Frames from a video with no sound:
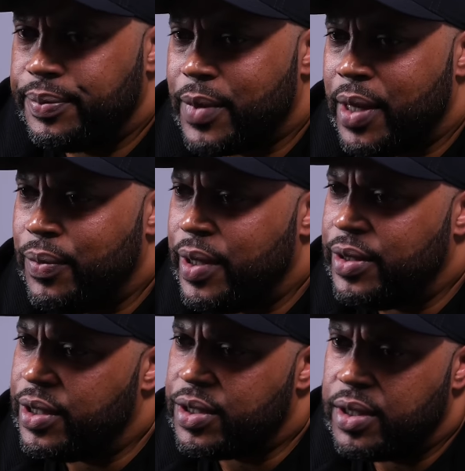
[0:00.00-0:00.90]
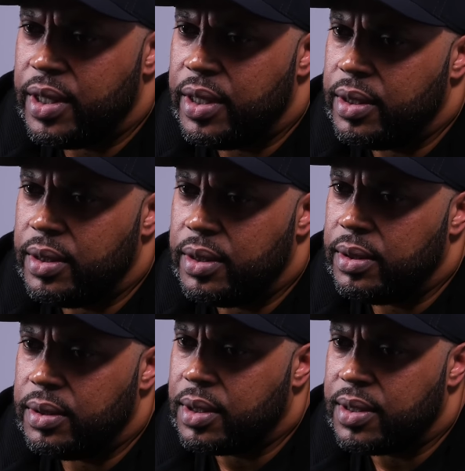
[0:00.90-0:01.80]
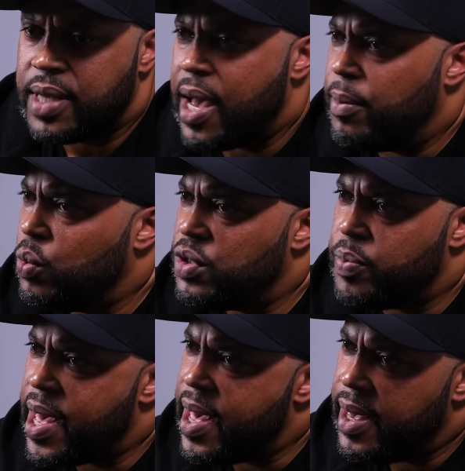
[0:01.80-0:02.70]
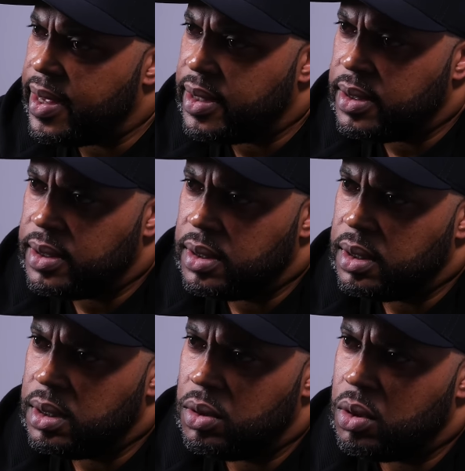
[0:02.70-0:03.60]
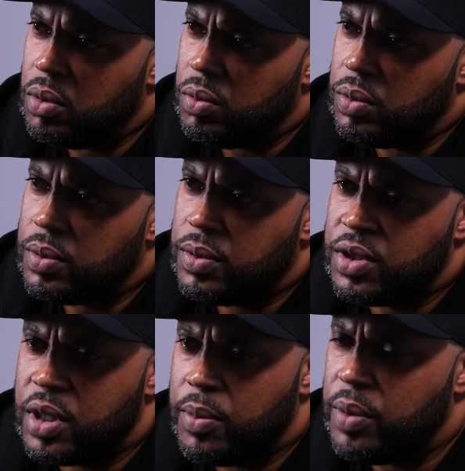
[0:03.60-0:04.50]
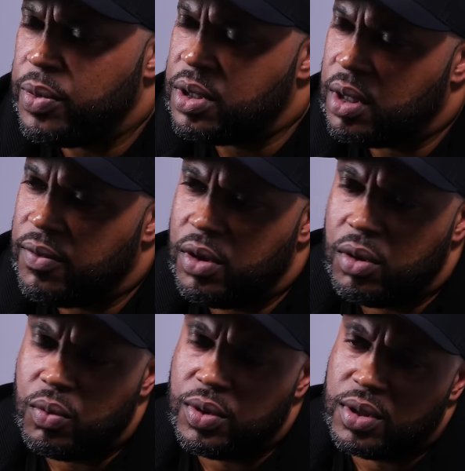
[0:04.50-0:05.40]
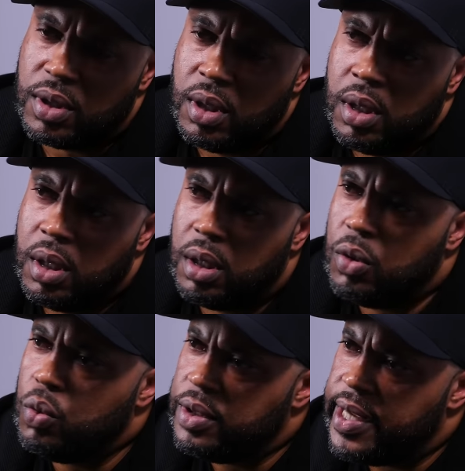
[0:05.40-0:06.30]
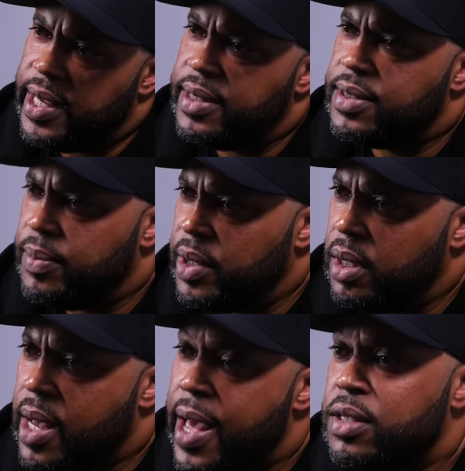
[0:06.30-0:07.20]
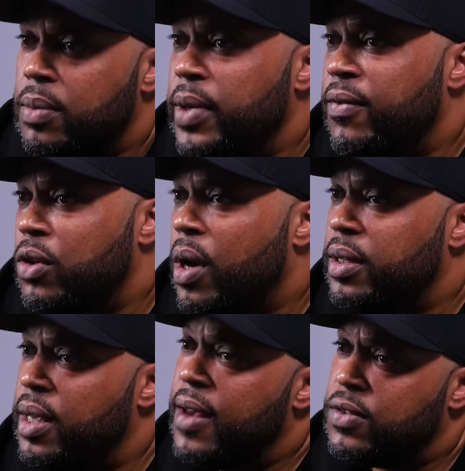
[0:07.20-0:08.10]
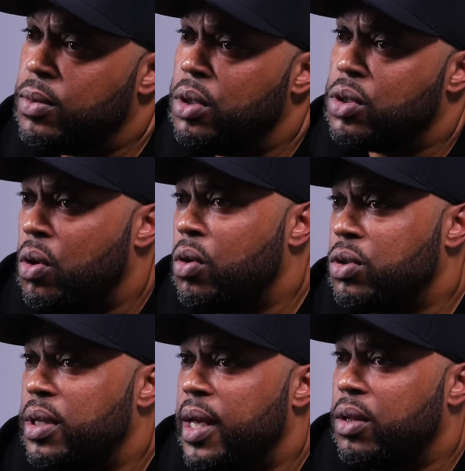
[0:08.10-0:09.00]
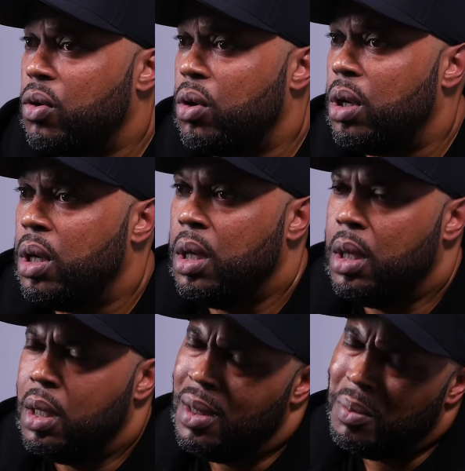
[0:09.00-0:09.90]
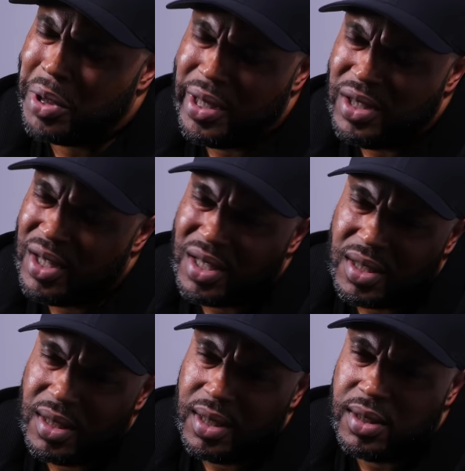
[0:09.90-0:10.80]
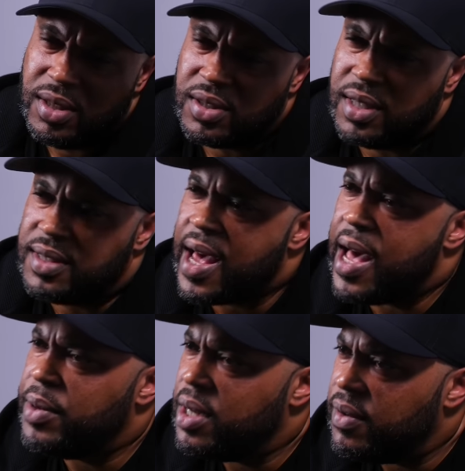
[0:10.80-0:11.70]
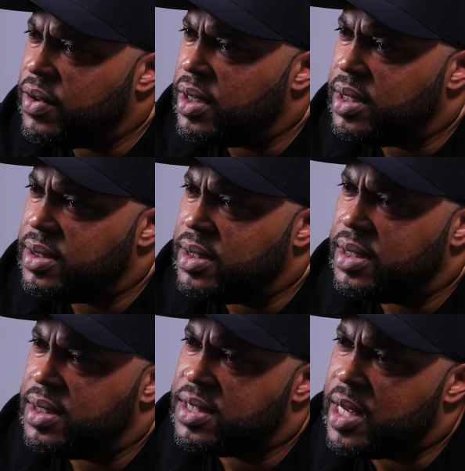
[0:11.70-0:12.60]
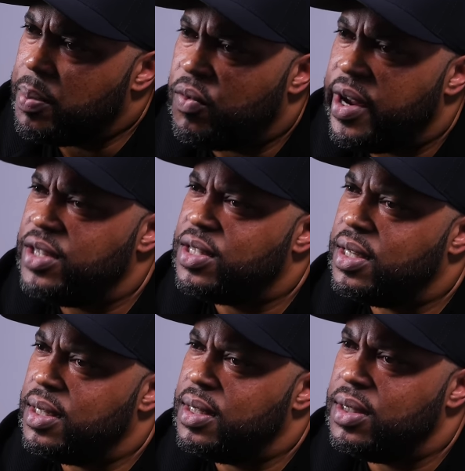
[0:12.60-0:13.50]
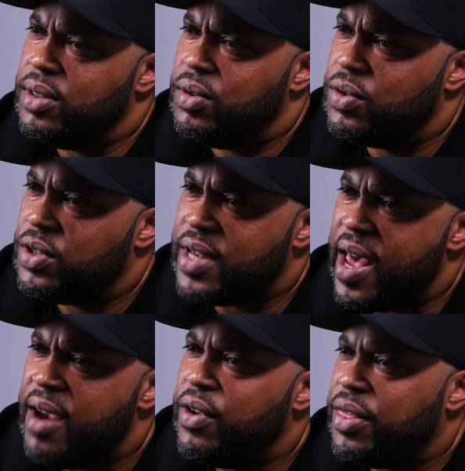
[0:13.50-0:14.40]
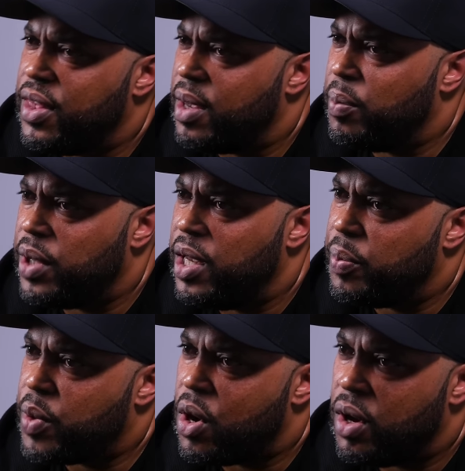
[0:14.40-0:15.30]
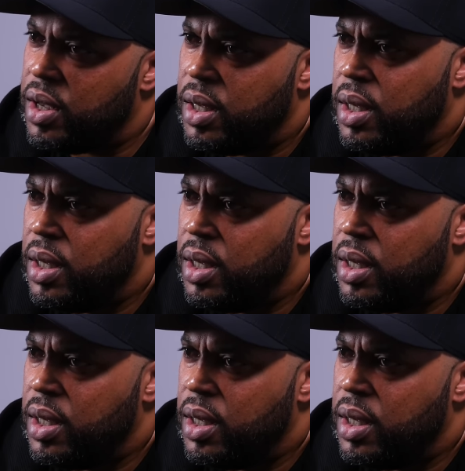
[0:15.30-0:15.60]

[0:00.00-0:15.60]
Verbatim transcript: it, it just didn't. The timing was bad. You know, some of the material was a little dated to me. I had some, even though I did have some good songs on there, I thought, but it just, it just the timing of it, and then the separation, and you know, just everything played a part